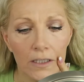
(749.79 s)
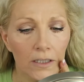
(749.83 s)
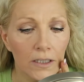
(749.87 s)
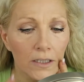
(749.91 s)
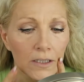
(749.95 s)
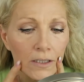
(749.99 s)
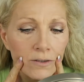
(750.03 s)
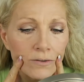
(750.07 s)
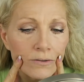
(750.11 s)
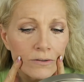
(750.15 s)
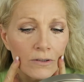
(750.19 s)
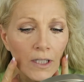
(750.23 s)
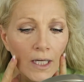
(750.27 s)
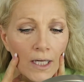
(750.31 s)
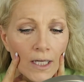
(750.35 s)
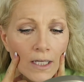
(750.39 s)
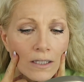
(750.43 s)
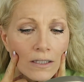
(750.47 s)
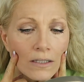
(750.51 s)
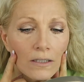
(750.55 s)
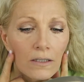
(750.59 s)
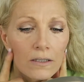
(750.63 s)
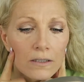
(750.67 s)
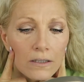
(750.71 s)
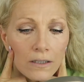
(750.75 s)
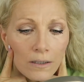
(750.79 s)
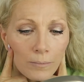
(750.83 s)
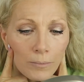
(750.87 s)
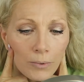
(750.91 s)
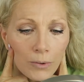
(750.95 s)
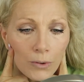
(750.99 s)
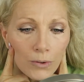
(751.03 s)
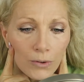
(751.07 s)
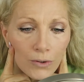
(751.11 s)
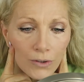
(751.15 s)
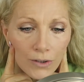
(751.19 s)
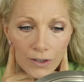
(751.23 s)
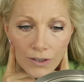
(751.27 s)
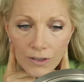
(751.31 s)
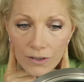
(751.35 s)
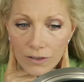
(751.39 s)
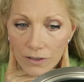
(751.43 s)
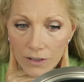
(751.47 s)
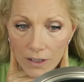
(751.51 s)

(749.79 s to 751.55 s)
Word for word: I don't like the pores